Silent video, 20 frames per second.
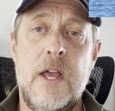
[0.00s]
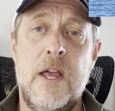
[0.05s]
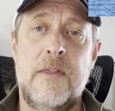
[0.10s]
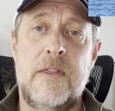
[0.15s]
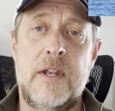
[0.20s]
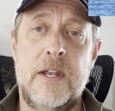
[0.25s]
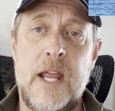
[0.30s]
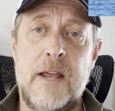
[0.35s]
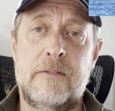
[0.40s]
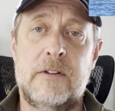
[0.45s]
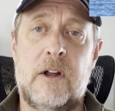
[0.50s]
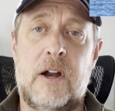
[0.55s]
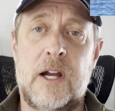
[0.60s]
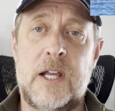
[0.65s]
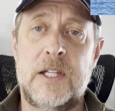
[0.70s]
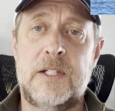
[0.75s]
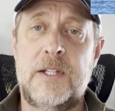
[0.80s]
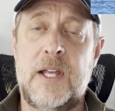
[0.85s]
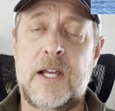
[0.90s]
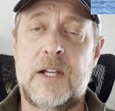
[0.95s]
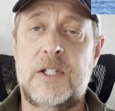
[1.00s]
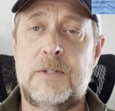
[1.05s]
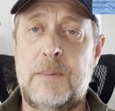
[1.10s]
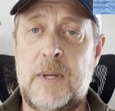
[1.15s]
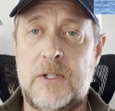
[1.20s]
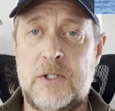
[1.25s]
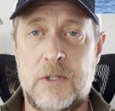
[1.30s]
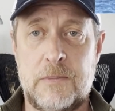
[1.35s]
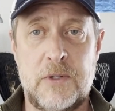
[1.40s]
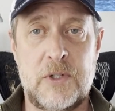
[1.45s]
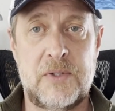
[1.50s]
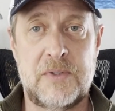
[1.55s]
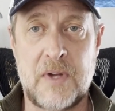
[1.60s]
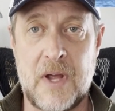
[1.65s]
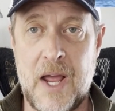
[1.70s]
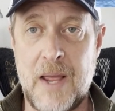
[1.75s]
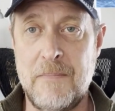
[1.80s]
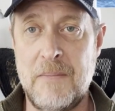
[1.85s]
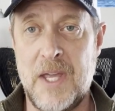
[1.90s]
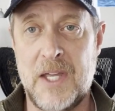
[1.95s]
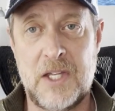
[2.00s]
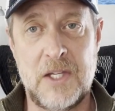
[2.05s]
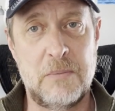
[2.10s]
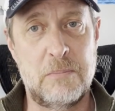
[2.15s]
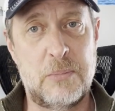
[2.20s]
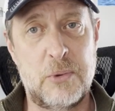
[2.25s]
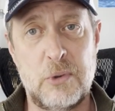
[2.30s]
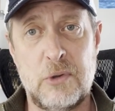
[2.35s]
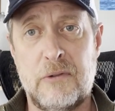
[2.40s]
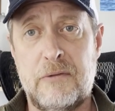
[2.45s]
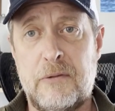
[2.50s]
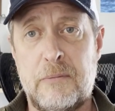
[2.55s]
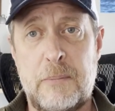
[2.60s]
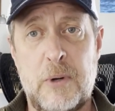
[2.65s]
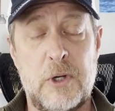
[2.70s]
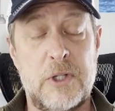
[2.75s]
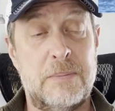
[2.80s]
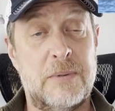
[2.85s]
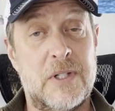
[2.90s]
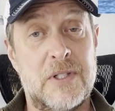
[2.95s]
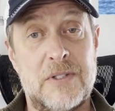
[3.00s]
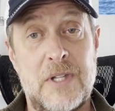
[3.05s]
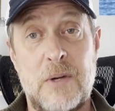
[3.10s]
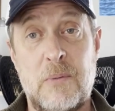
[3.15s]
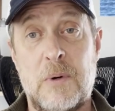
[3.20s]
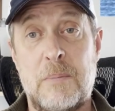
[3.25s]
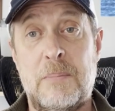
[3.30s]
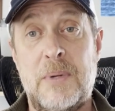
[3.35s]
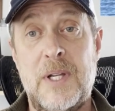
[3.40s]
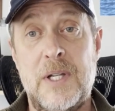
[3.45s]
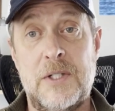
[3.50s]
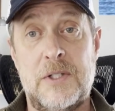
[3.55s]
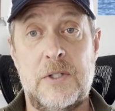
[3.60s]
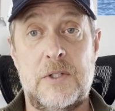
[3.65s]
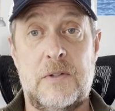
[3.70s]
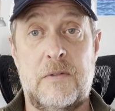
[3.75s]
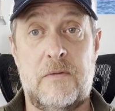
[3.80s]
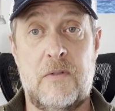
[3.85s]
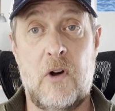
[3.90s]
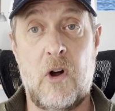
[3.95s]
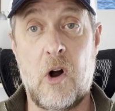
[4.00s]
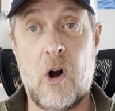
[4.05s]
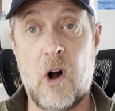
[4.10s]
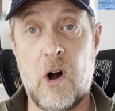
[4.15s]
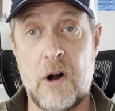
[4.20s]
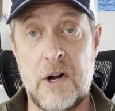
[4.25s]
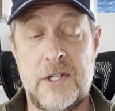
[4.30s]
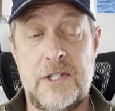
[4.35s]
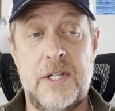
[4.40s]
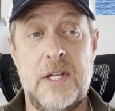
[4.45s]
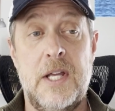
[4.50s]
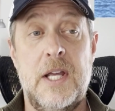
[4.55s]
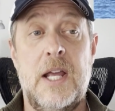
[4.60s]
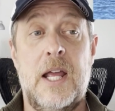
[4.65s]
the naval architects spent so much time making beautiful boats because they were pieces of art